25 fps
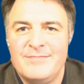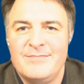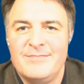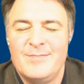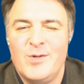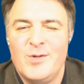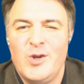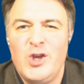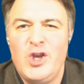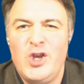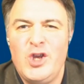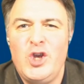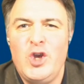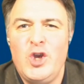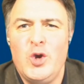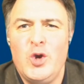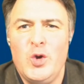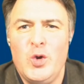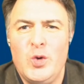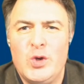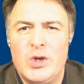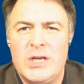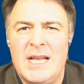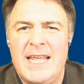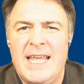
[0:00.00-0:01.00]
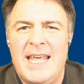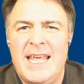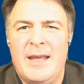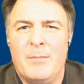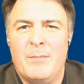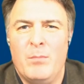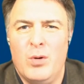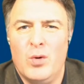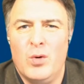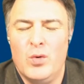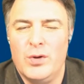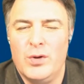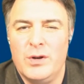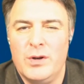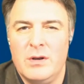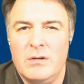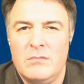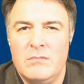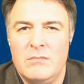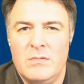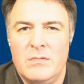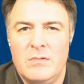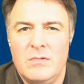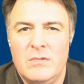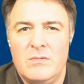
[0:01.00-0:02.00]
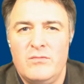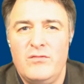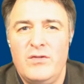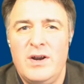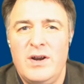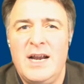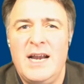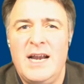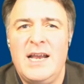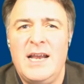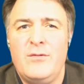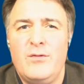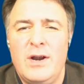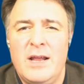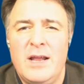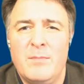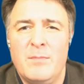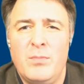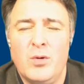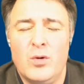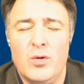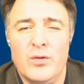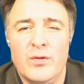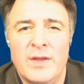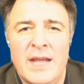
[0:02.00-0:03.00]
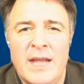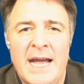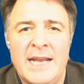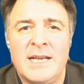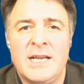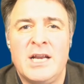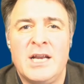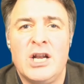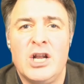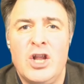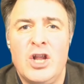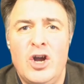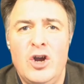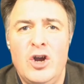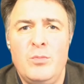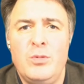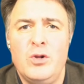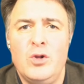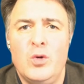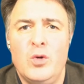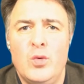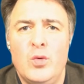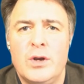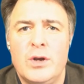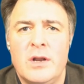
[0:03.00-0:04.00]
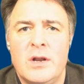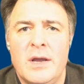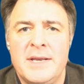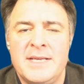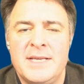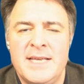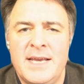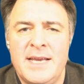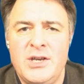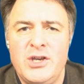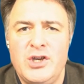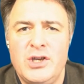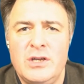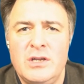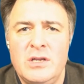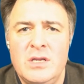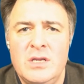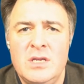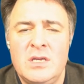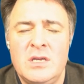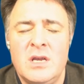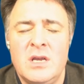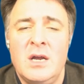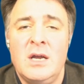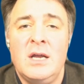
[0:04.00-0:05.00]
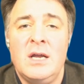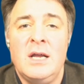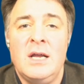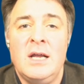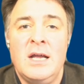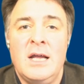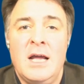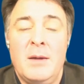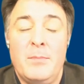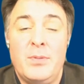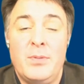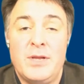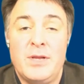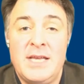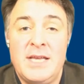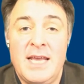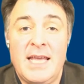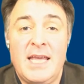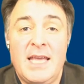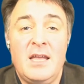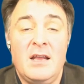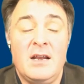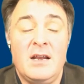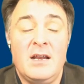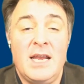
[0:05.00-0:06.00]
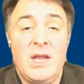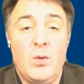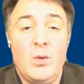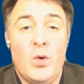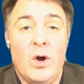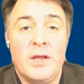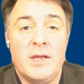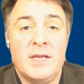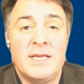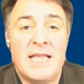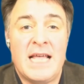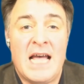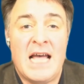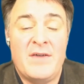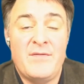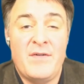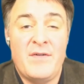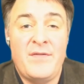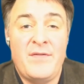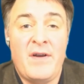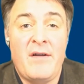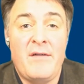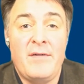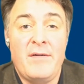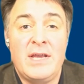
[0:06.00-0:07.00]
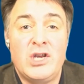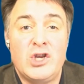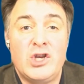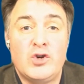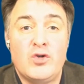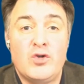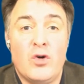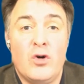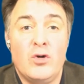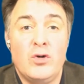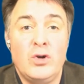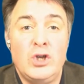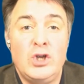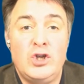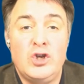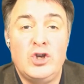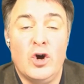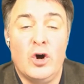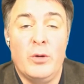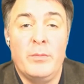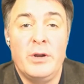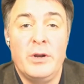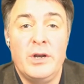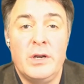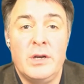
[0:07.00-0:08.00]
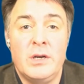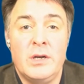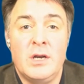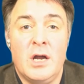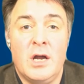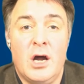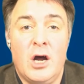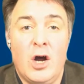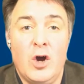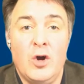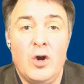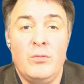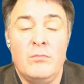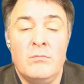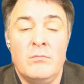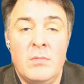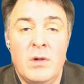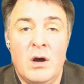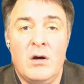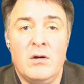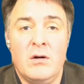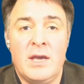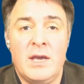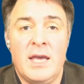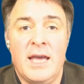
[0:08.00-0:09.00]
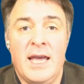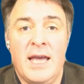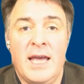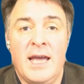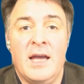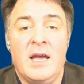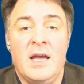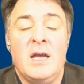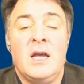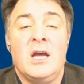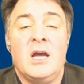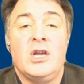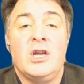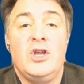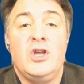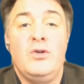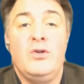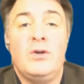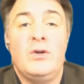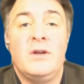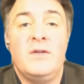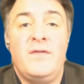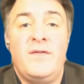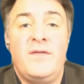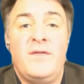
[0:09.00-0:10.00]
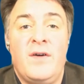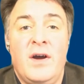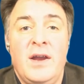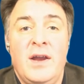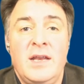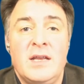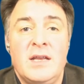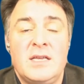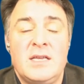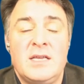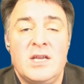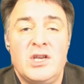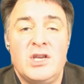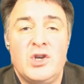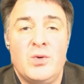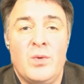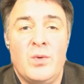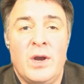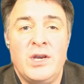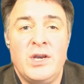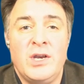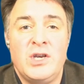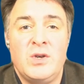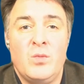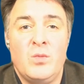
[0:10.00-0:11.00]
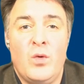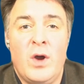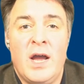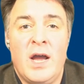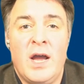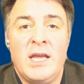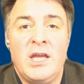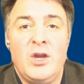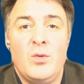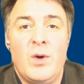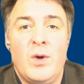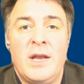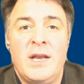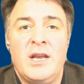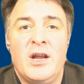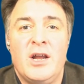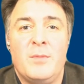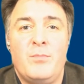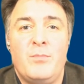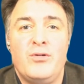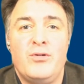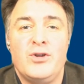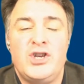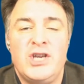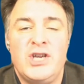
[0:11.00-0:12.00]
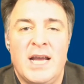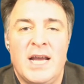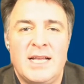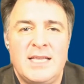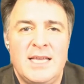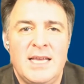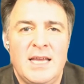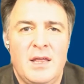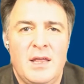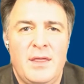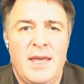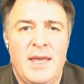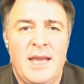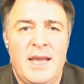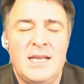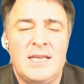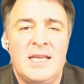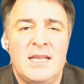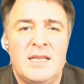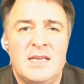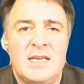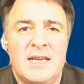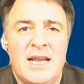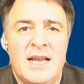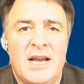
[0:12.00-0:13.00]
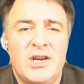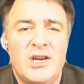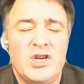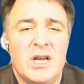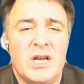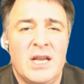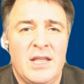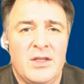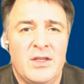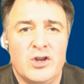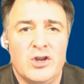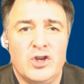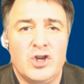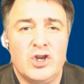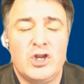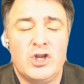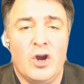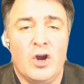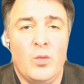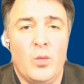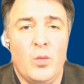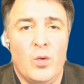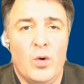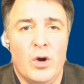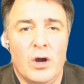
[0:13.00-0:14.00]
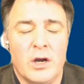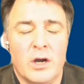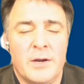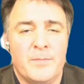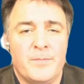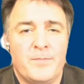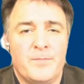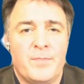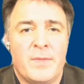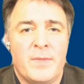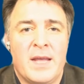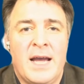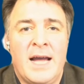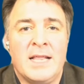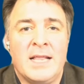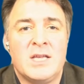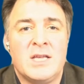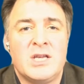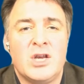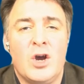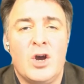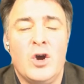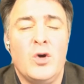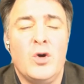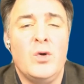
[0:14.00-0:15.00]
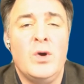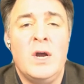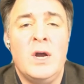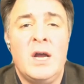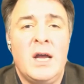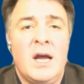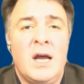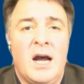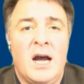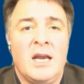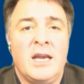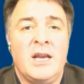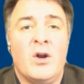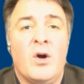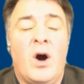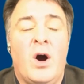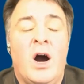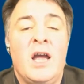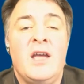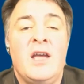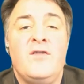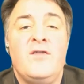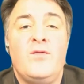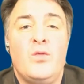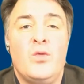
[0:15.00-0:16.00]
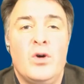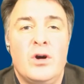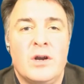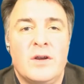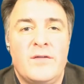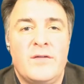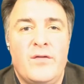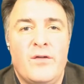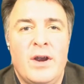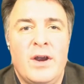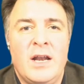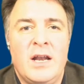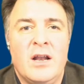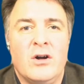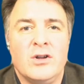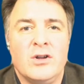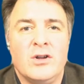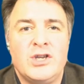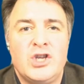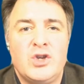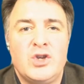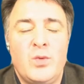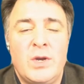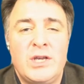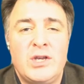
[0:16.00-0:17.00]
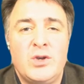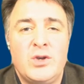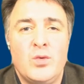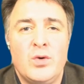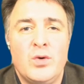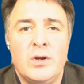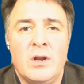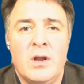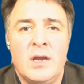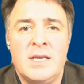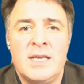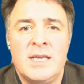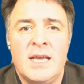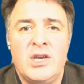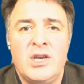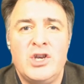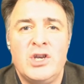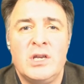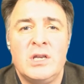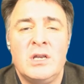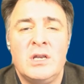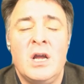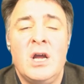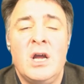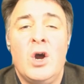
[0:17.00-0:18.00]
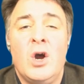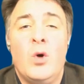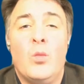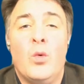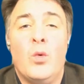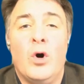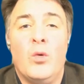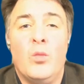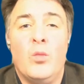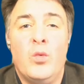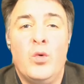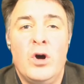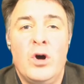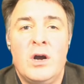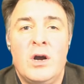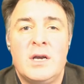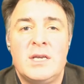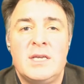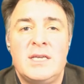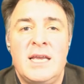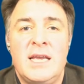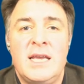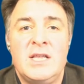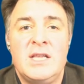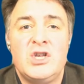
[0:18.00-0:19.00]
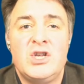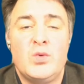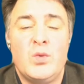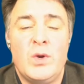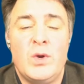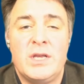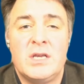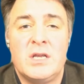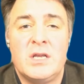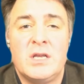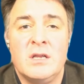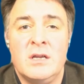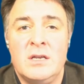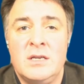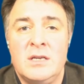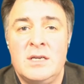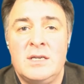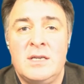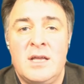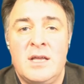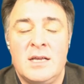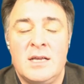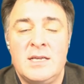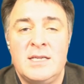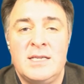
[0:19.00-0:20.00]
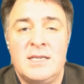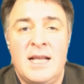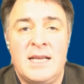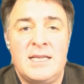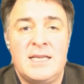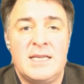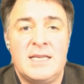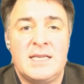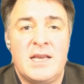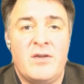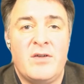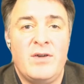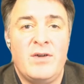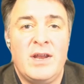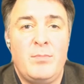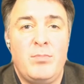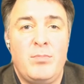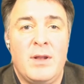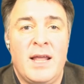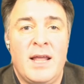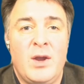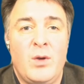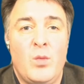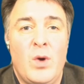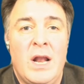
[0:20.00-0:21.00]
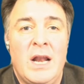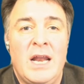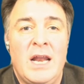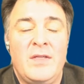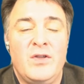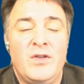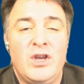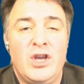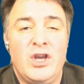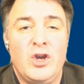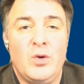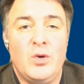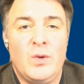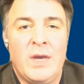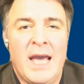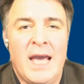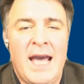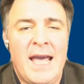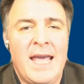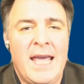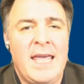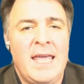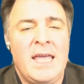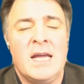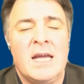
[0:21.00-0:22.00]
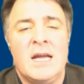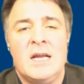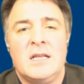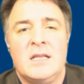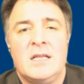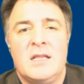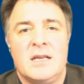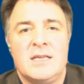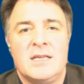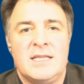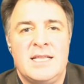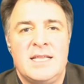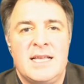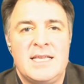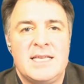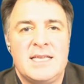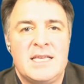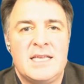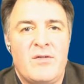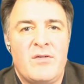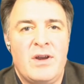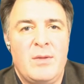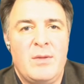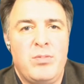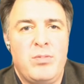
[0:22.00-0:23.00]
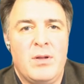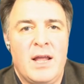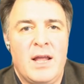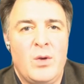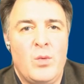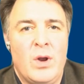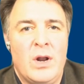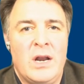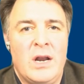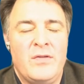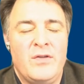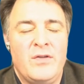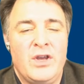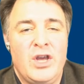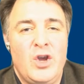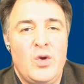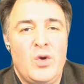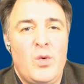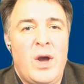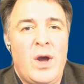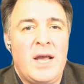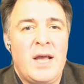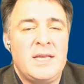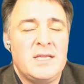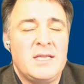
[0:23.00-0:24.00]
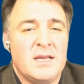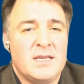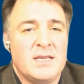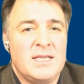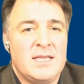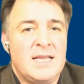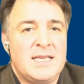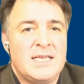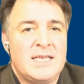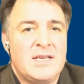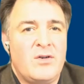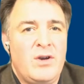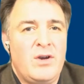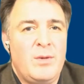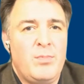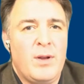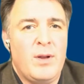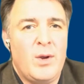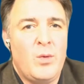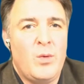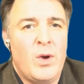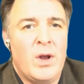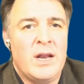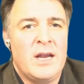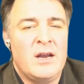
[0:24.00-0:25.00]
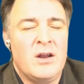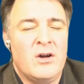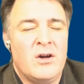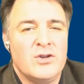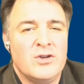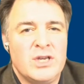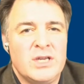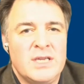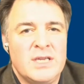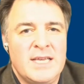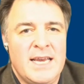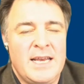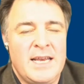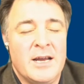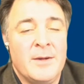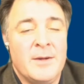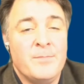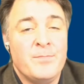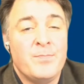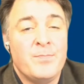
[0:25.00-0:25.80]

Hugely important, really, really important. And global organizations, particularly ones that have a very strong dominant home market, you can find a situation where you end up projecting things internationally that just don't work. And so, I have worked for a large Swiss organization. What works in Switzerland doesn't necessarily play well in the UK, doesn't necessarily play well in the US, doesn't necessarily play well in Argentina.